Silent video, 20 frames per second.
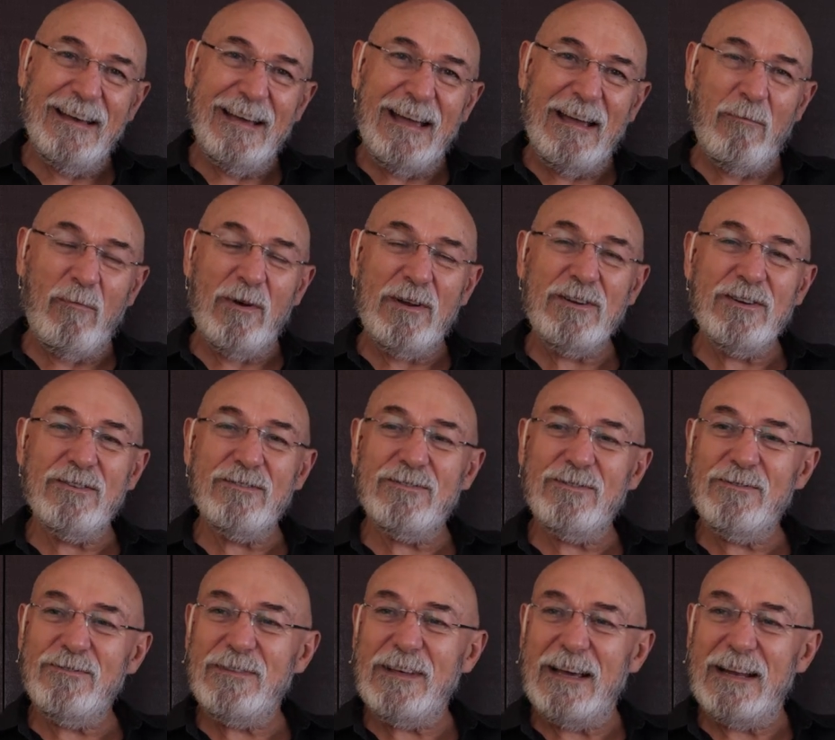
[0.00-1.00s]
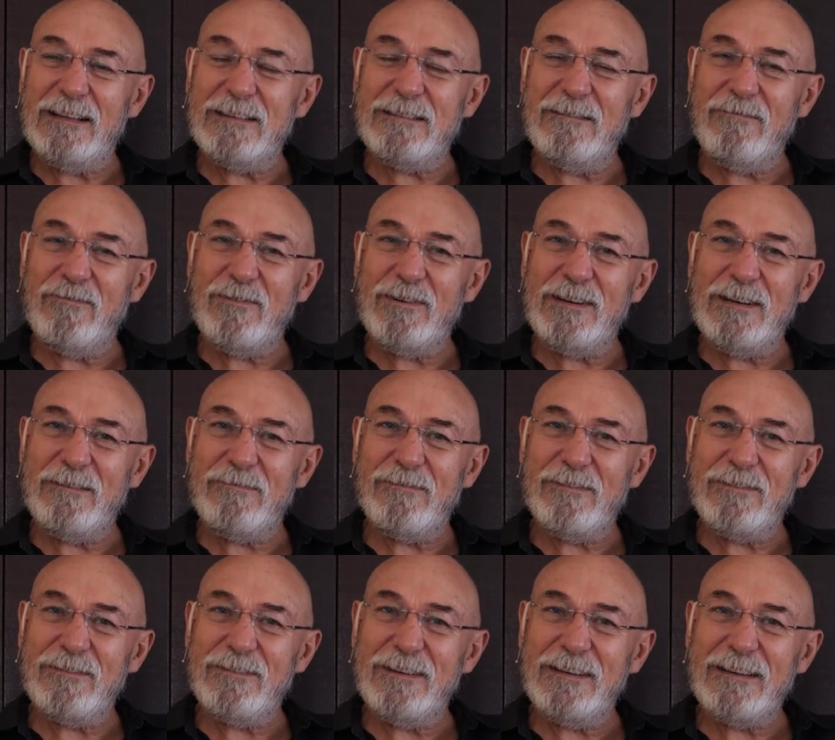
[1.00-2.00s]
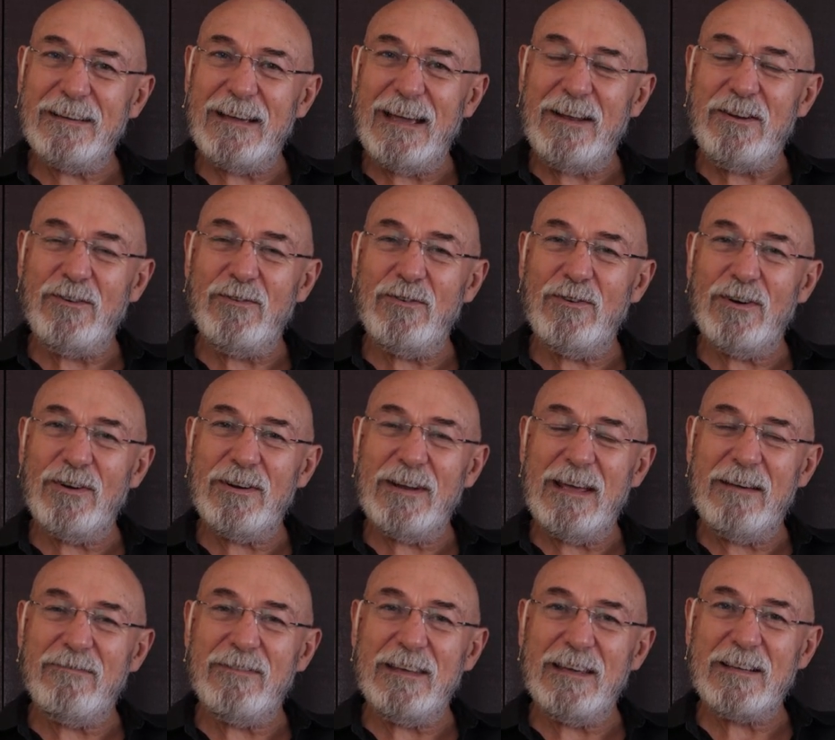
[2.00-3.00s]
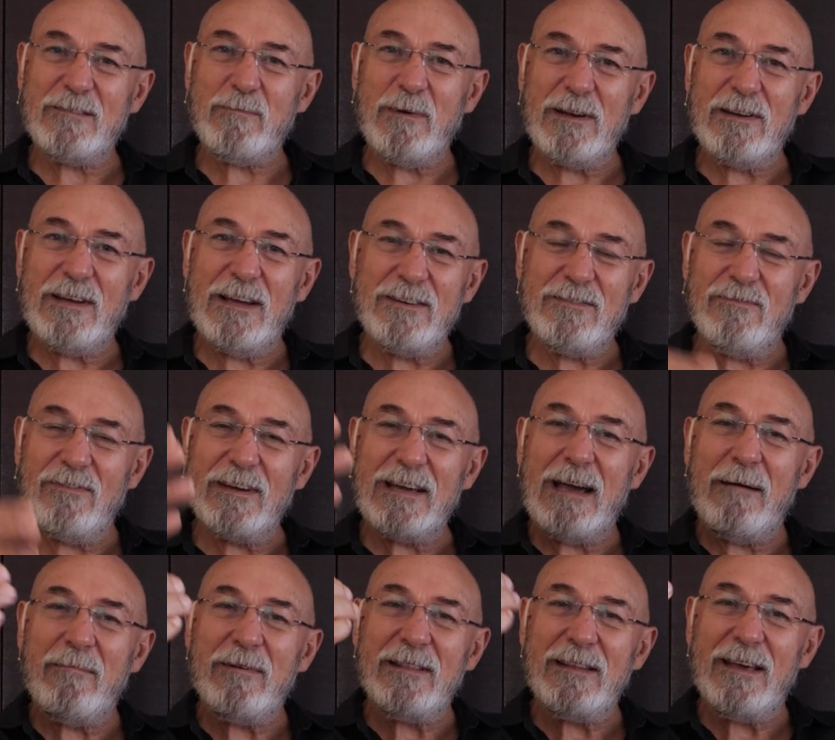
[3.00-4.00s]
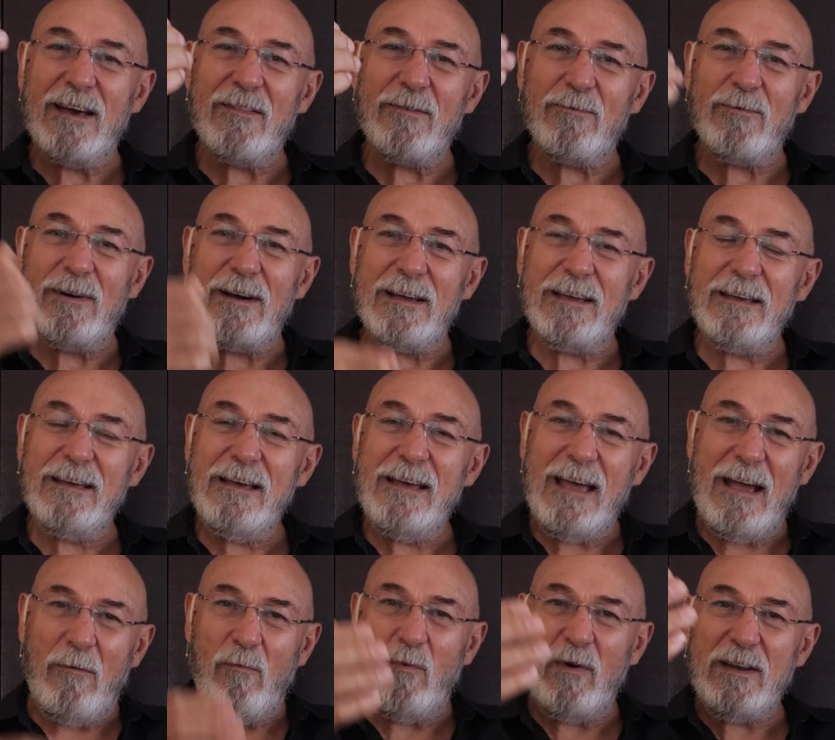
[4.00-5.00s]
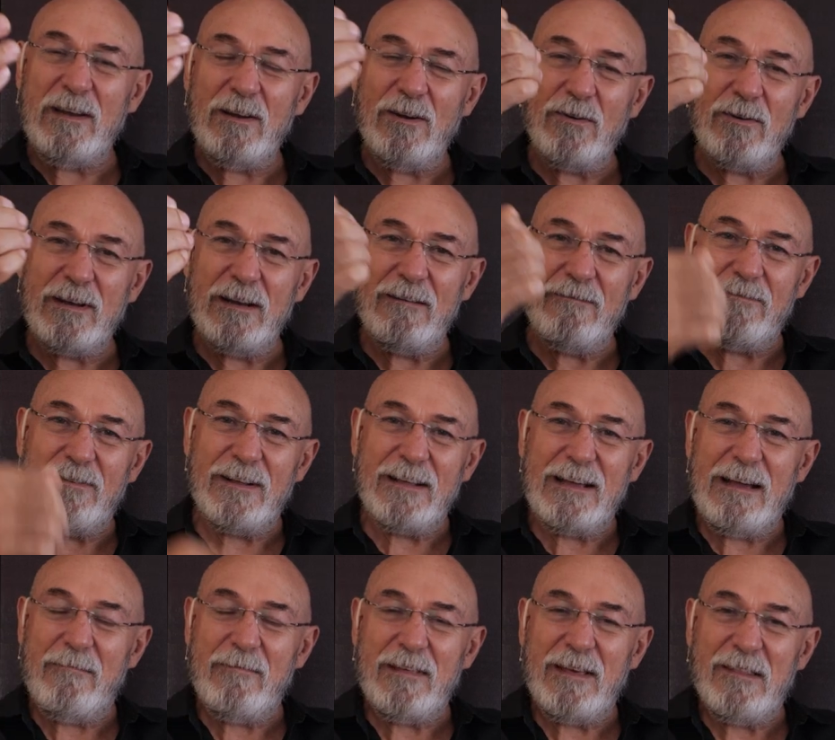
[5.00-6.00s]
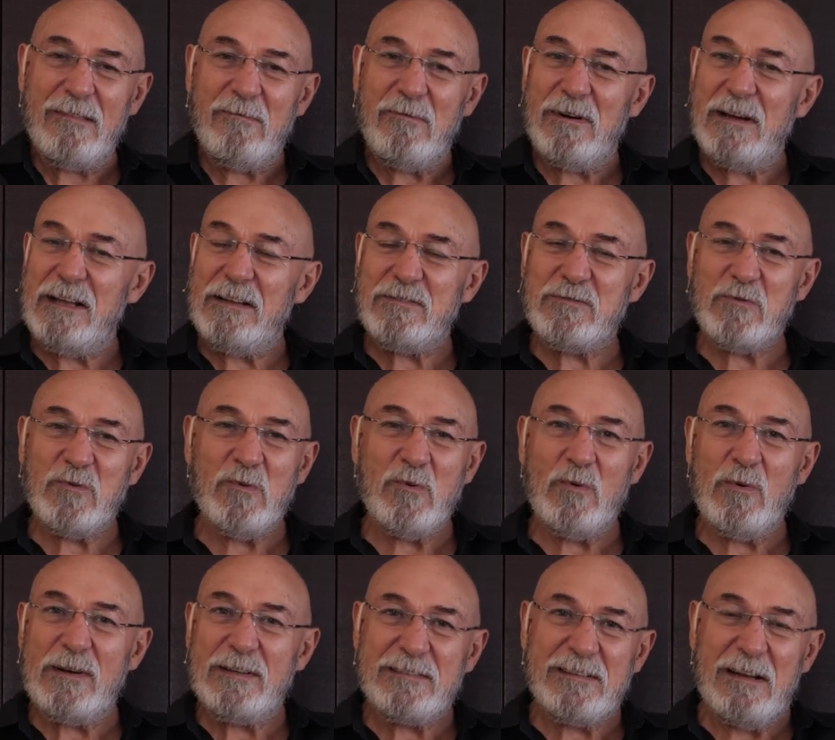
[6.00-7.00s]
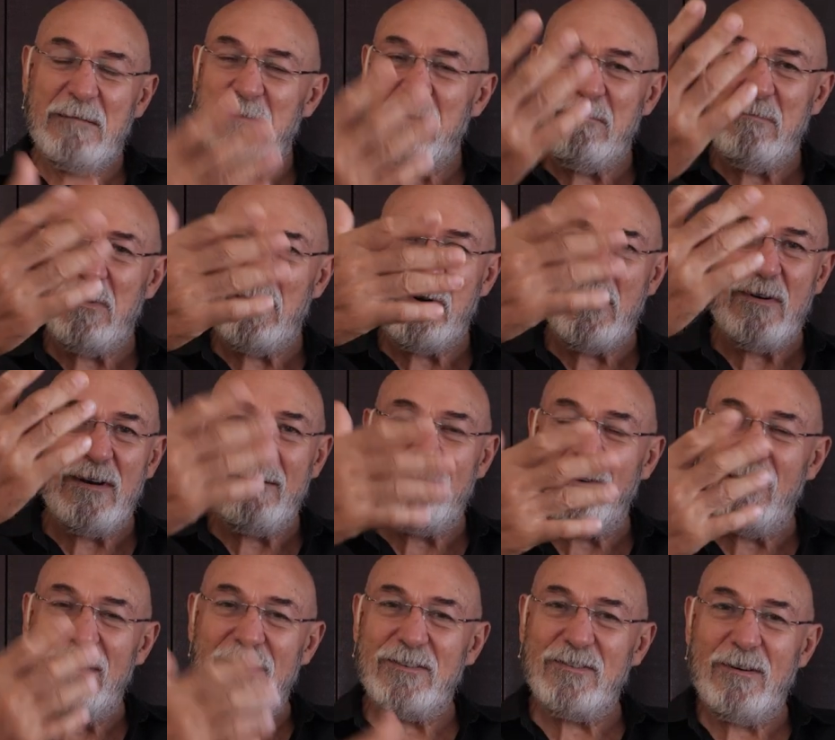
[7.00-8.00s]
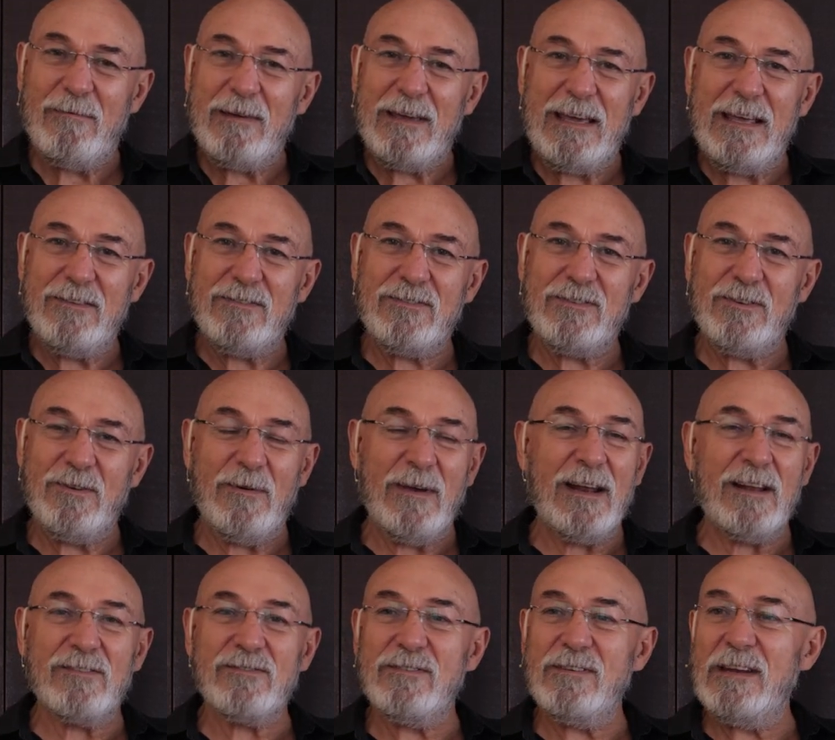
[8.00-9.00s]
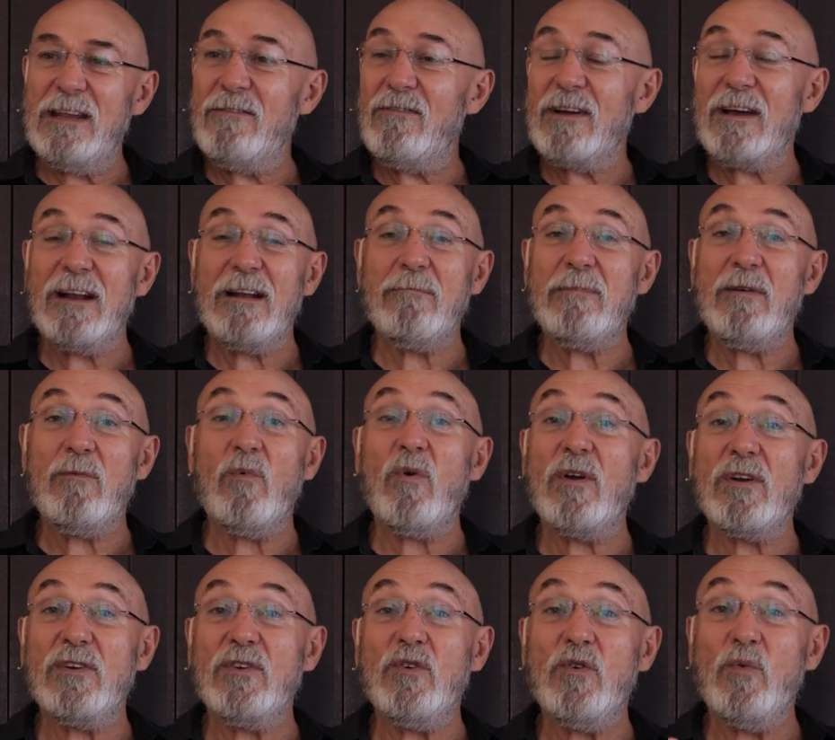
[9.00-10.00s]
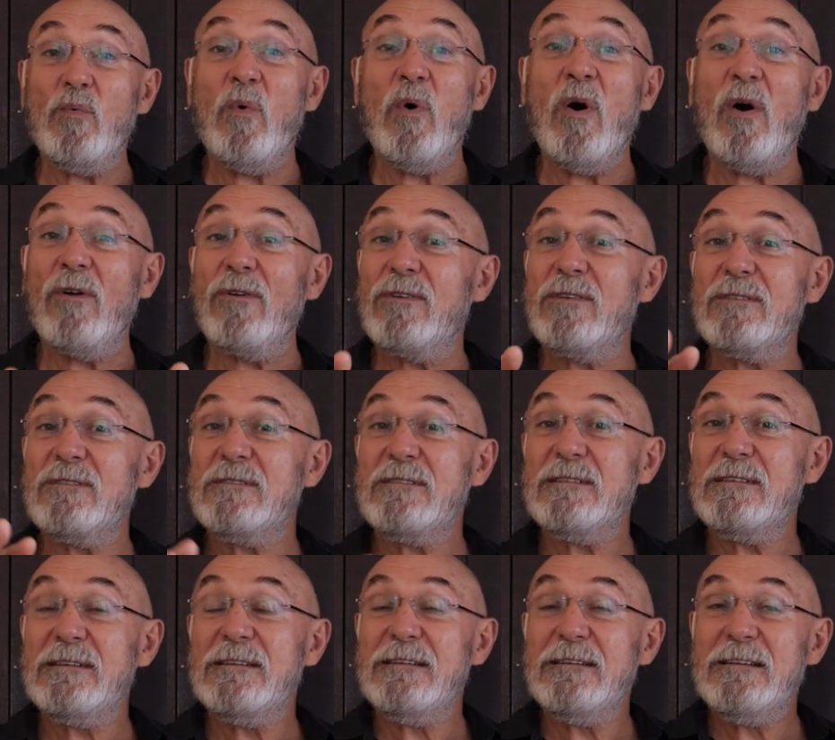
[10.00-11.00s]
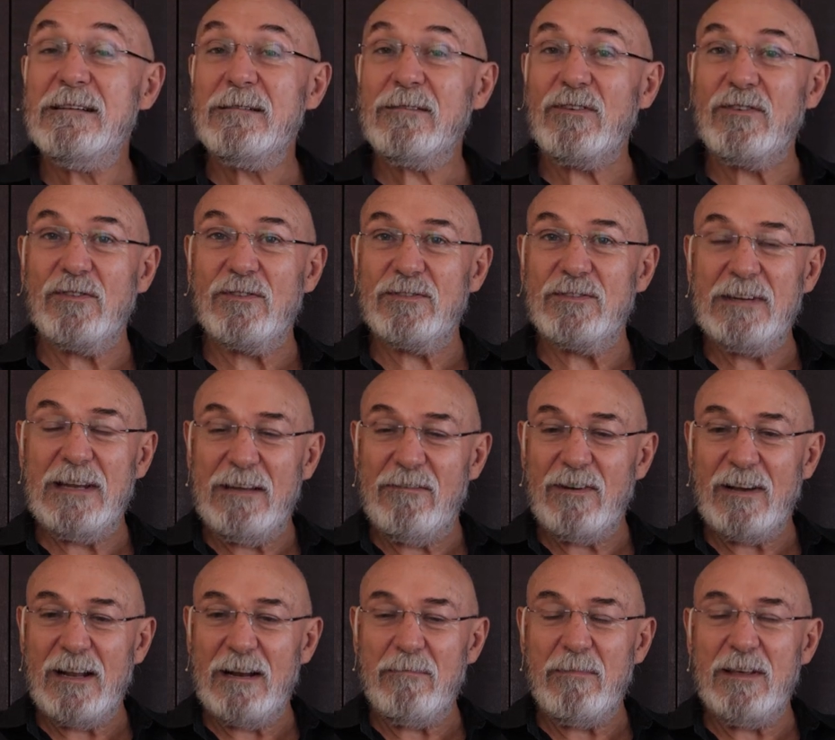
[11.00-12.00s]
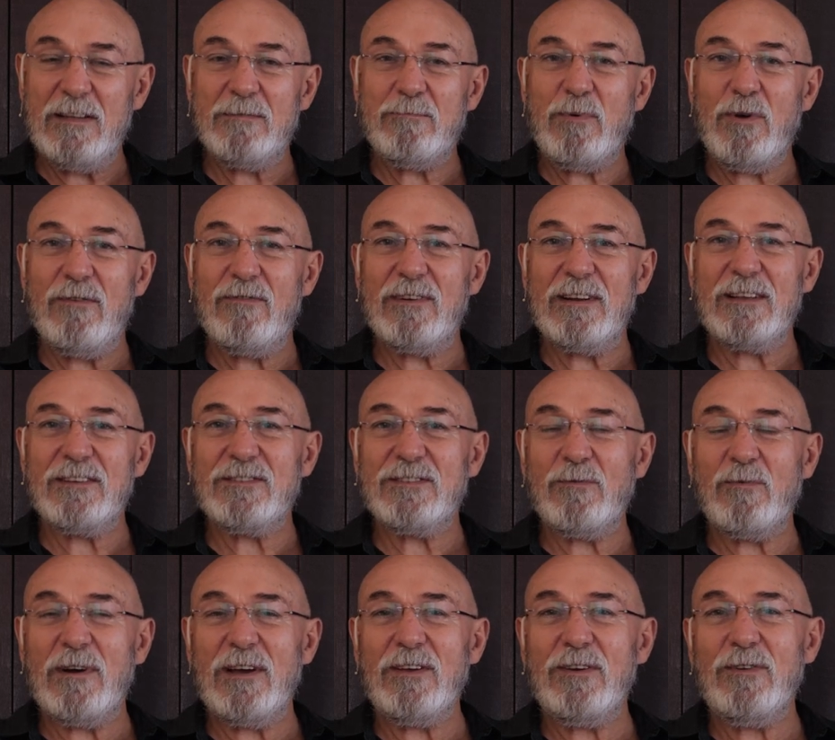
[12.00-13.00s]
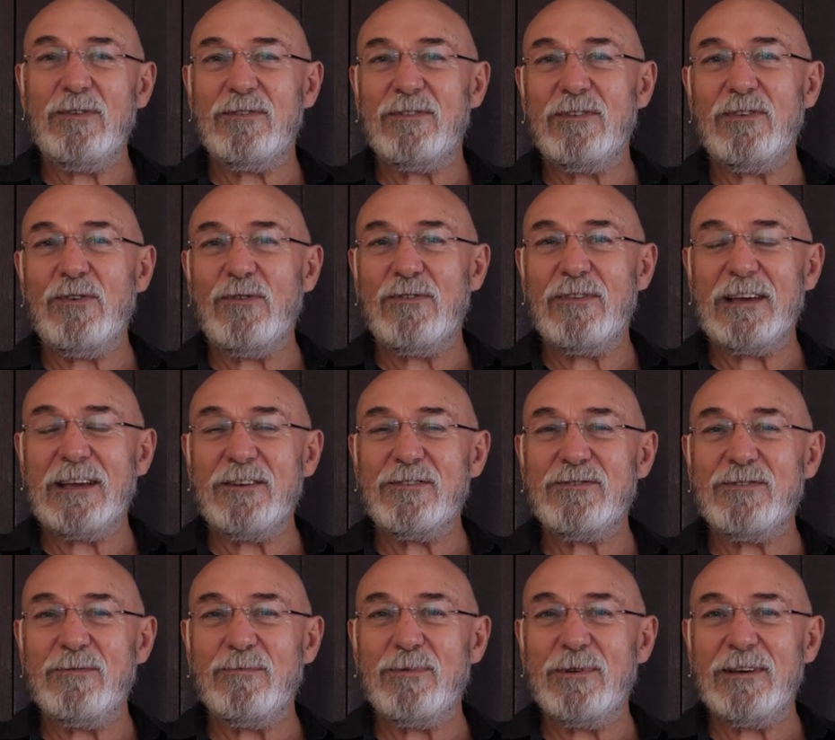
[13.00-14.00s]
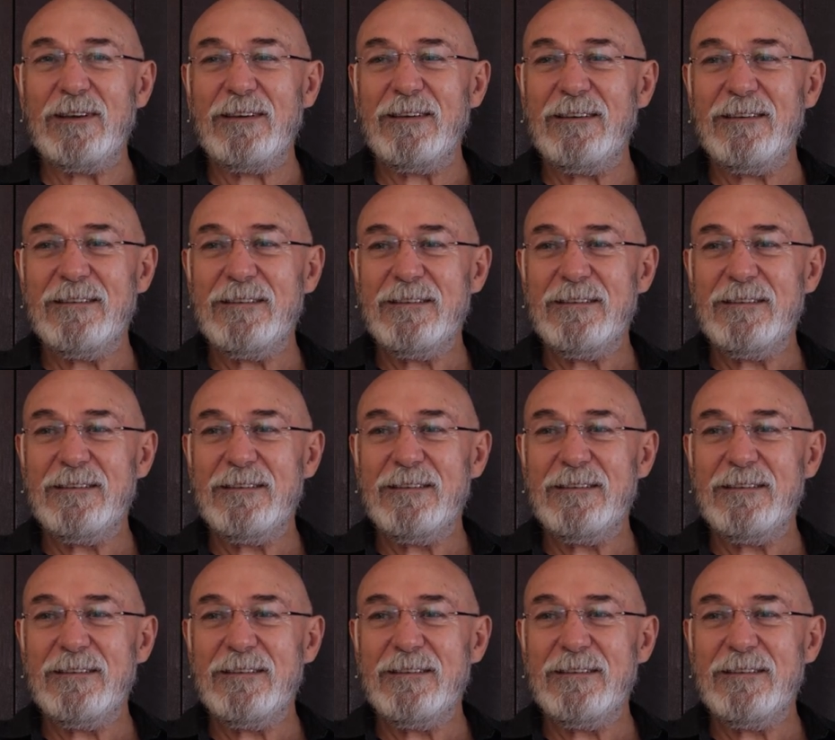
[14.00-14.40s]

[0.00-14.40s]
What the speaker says: And when you do that, it's a very different thing, and you don't have the expectation of it coming the other way. And when you're looking at it coming the other way, it's always going to be blurry by the time it gets to you, and it's never going to be what you want, because it's never going to be as perfect as the way you think it should be.